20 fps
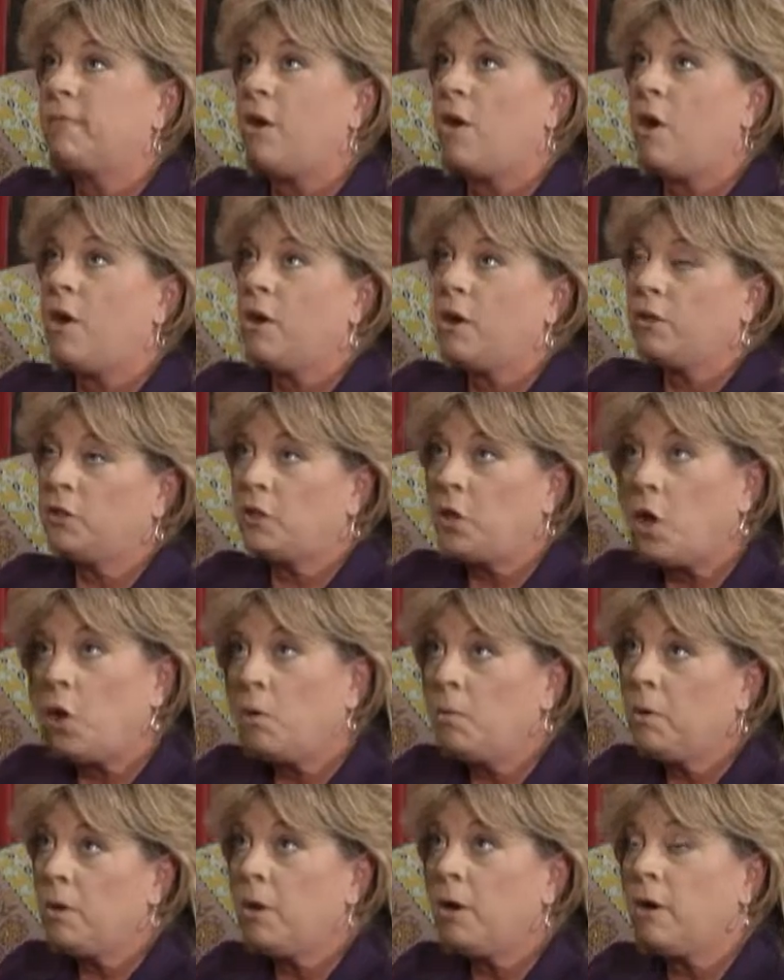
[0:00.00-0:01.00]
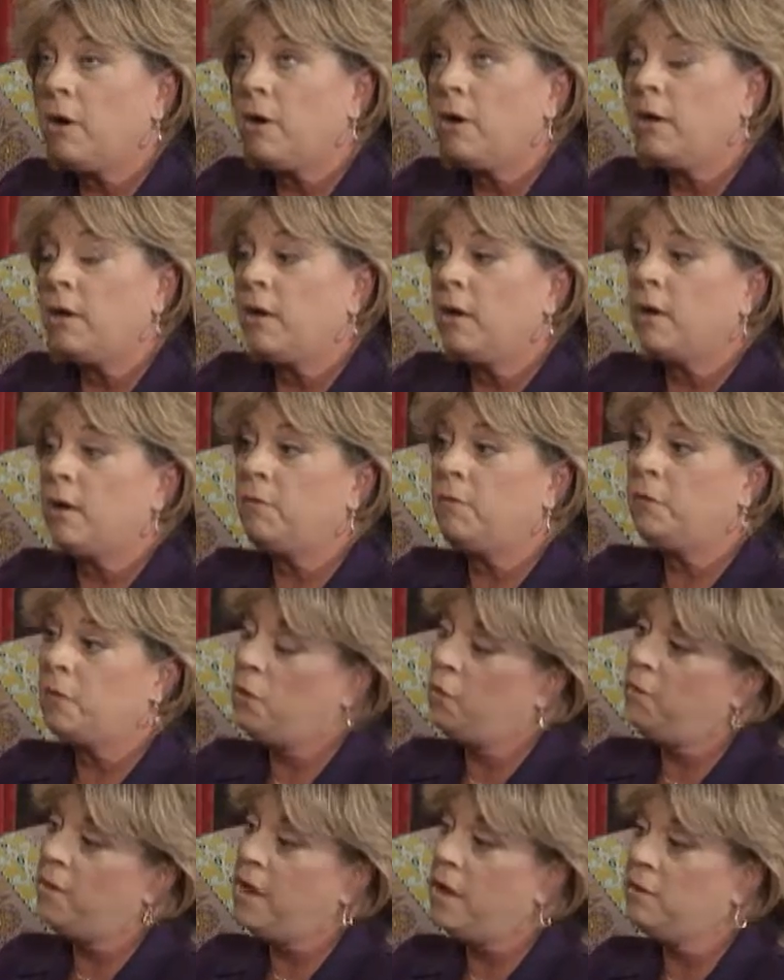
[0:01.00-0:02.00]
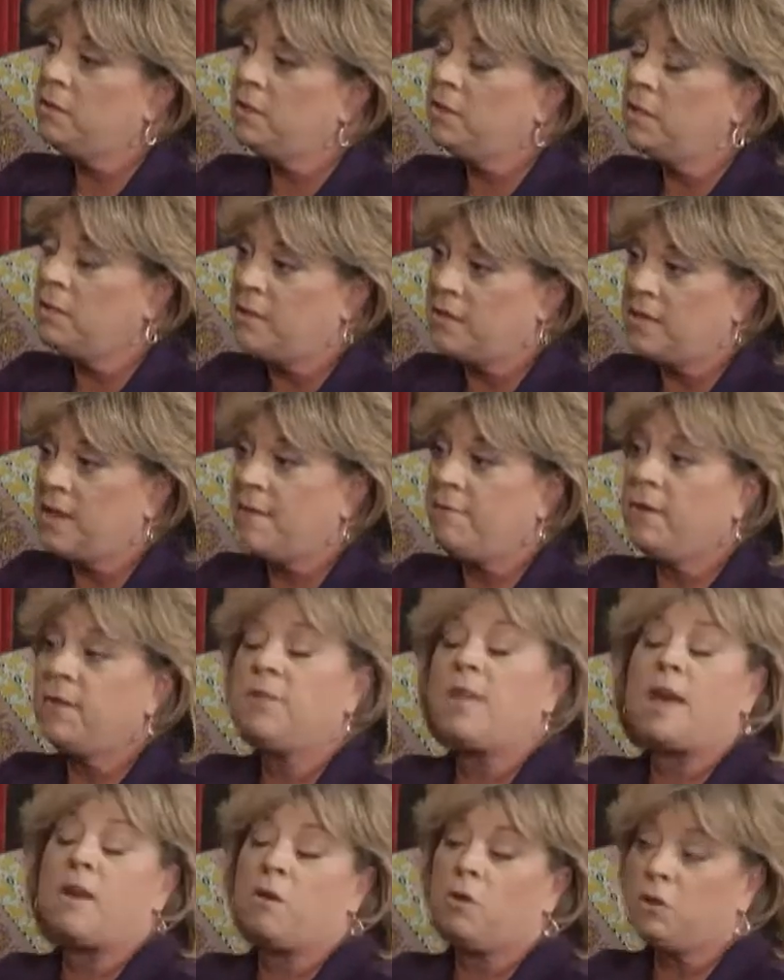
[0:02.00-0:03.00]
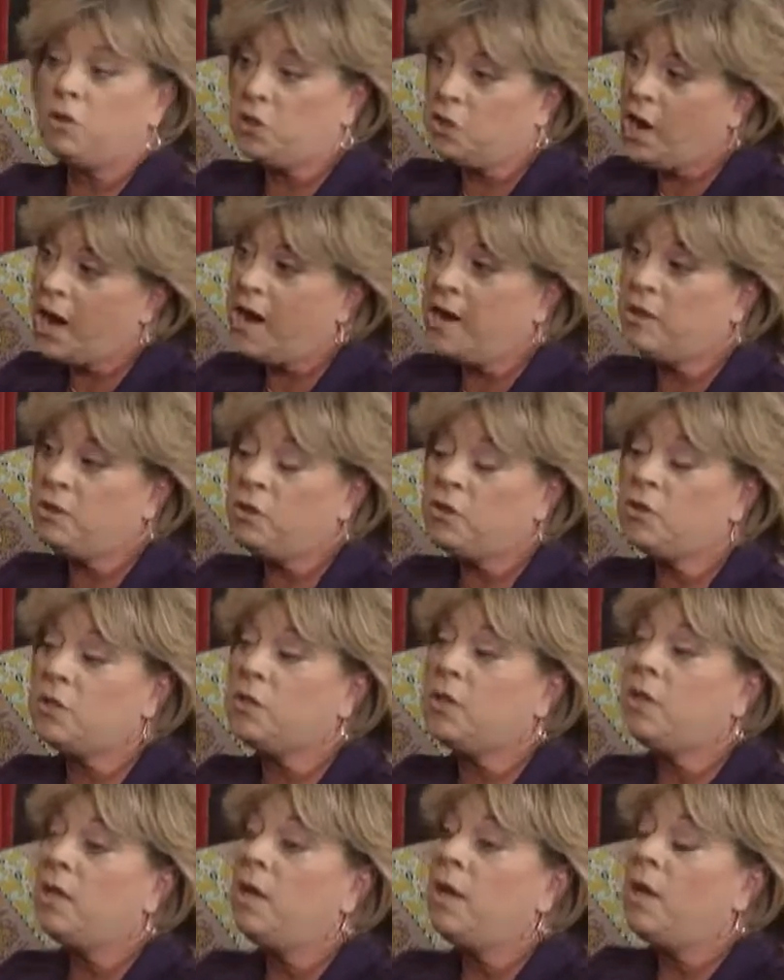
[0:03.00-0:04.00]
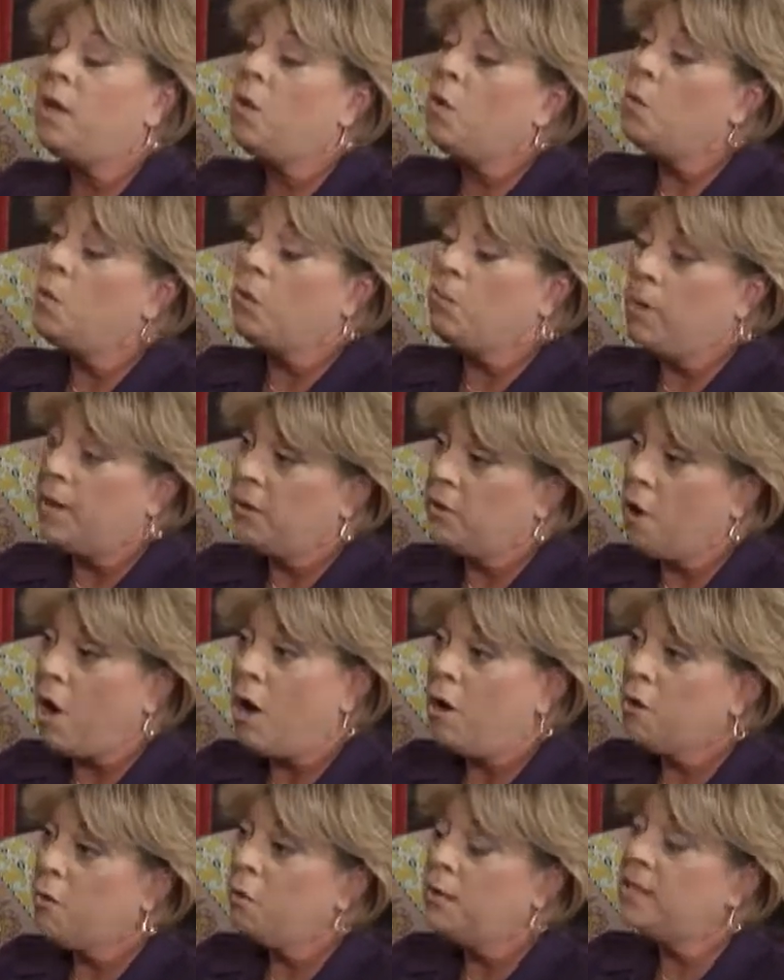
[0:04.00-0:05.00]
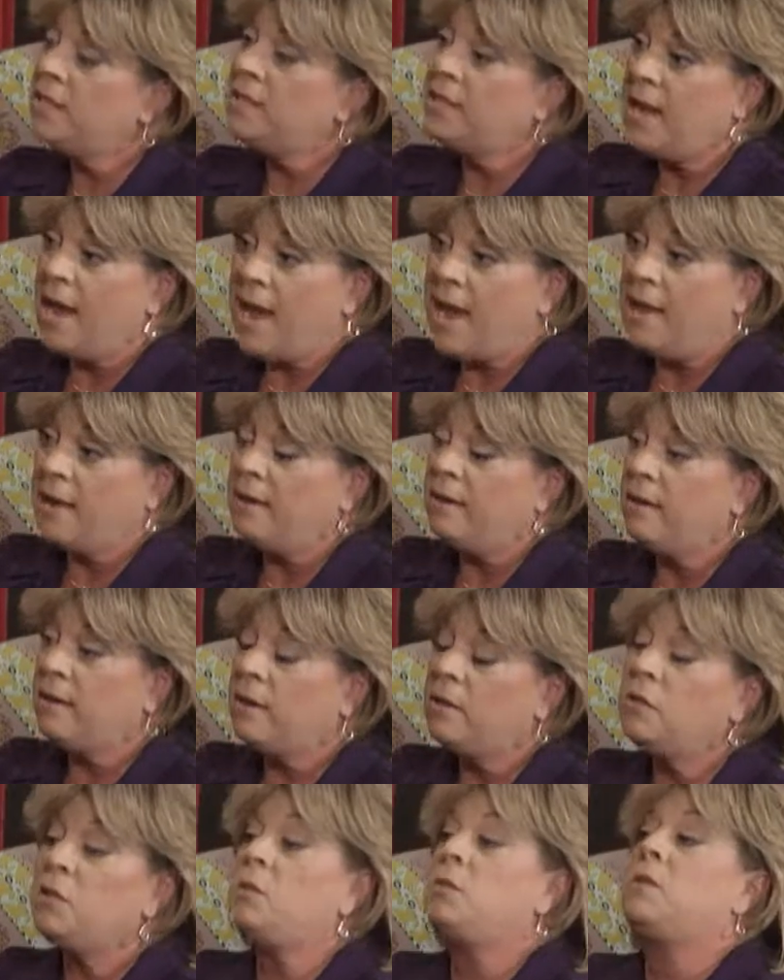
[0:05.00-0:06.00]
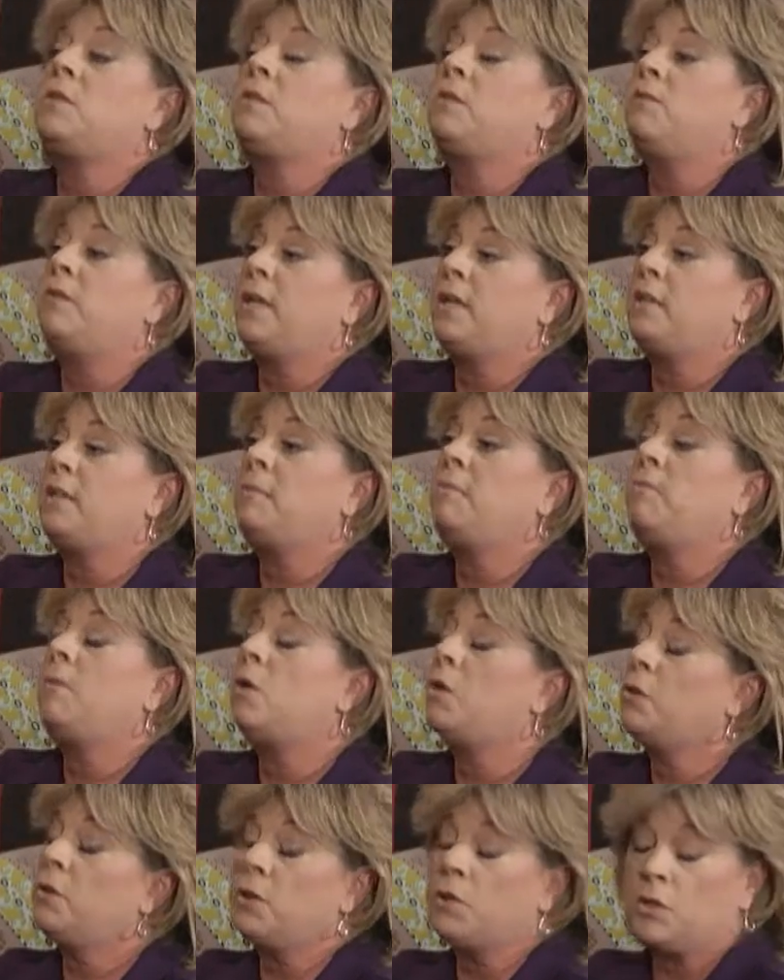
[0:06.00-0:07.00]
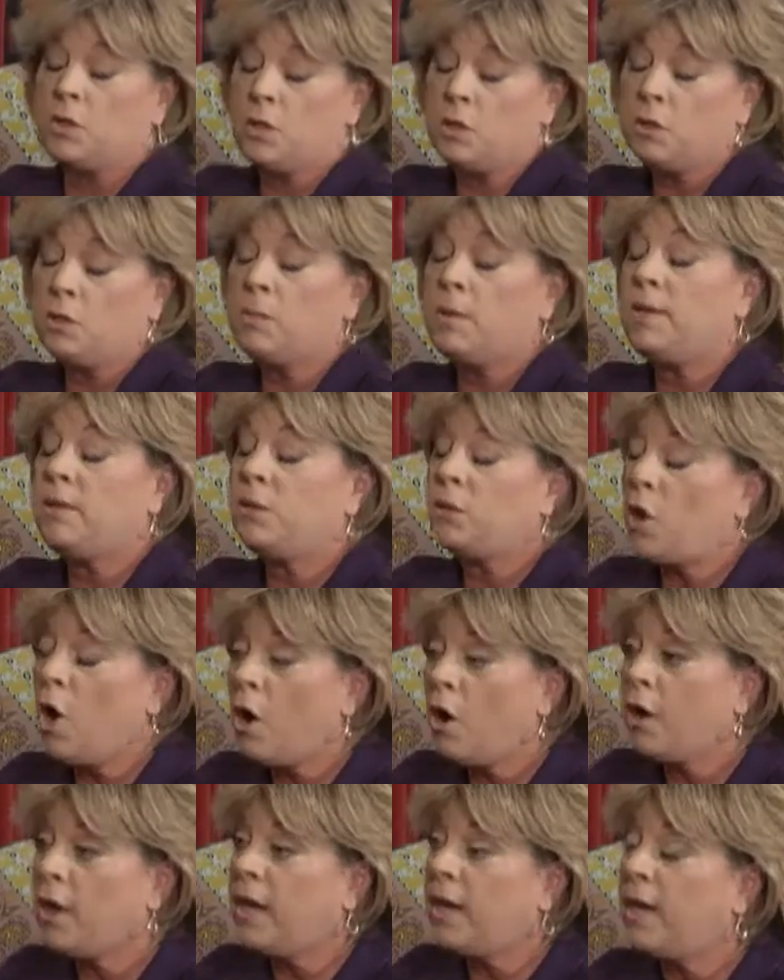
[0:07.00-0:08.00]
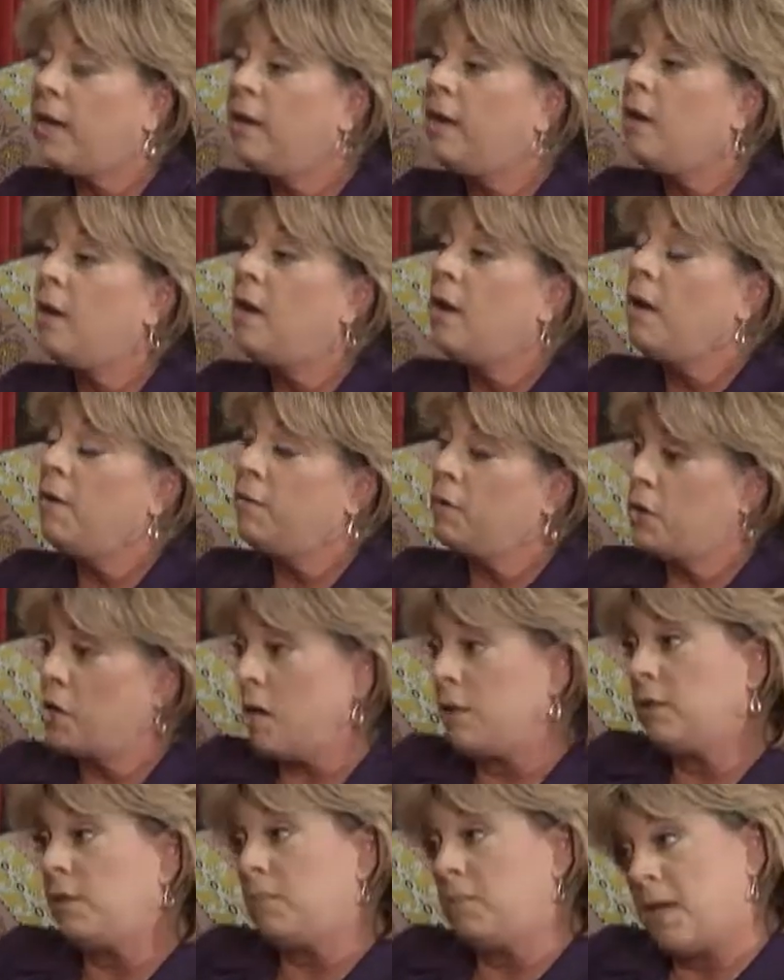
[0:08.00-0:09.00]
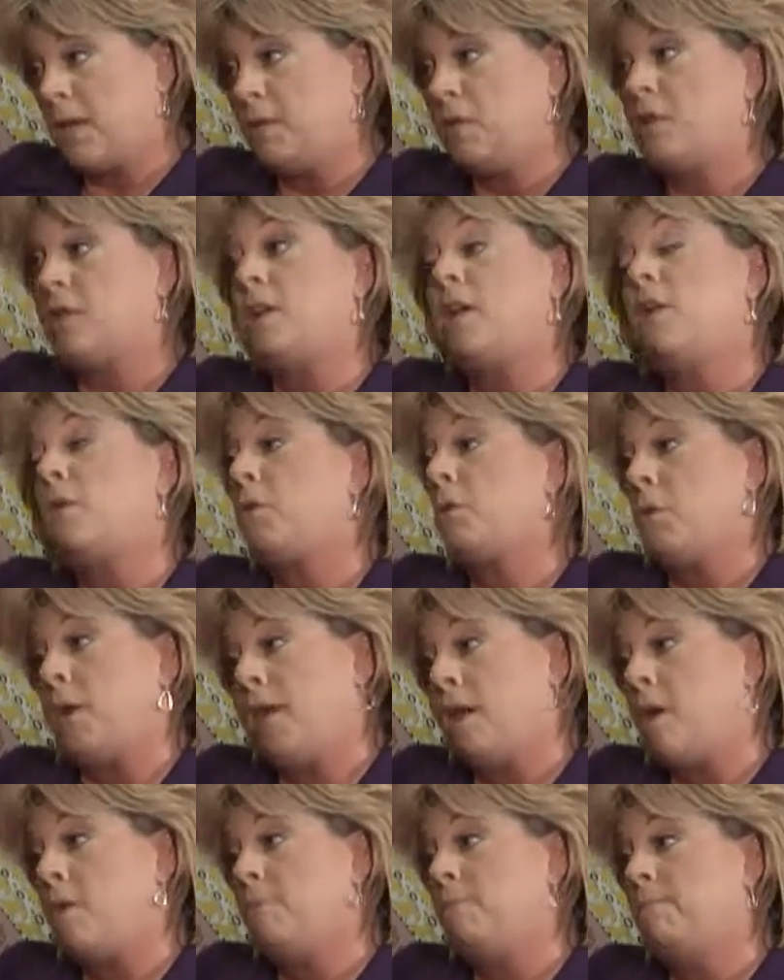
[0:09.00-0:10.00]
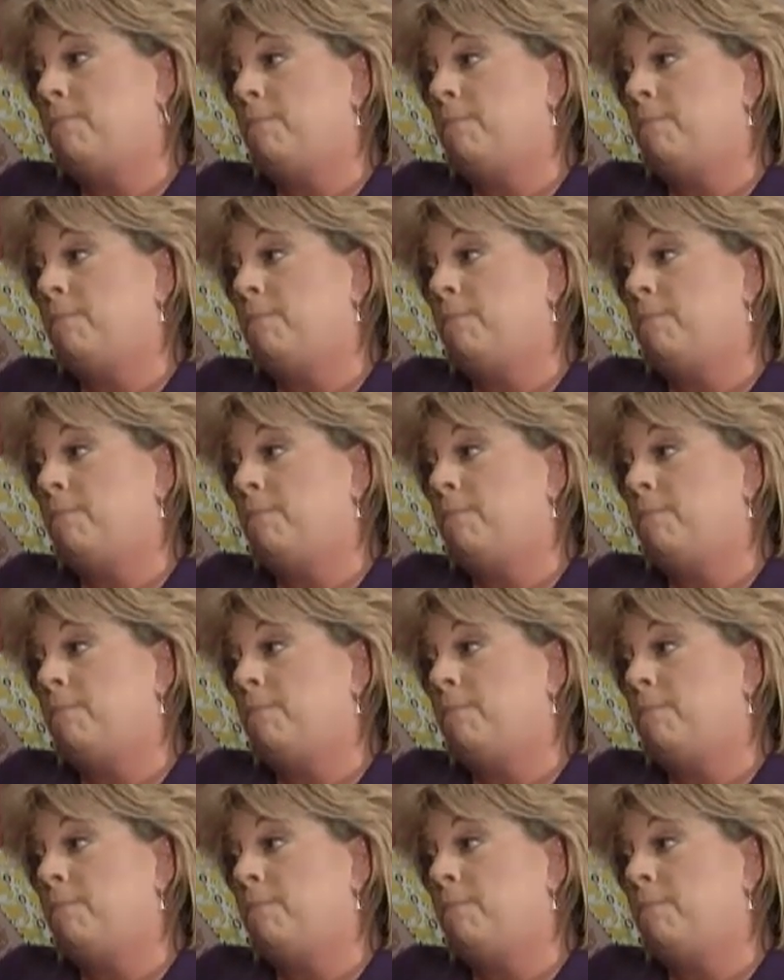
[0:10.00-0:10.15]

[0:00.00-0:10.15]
On October of 2007, that all changed when my daughter was 10 and she was the victim, or the target of a child abduction here in Reno.